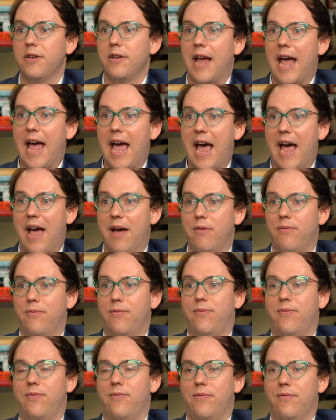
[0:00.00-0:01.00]

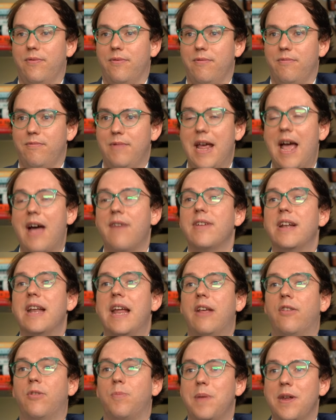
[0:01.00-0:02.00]
haven't
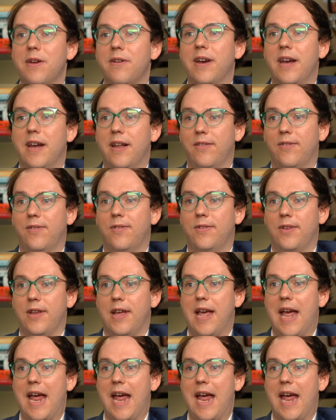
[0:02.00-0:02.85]
experienced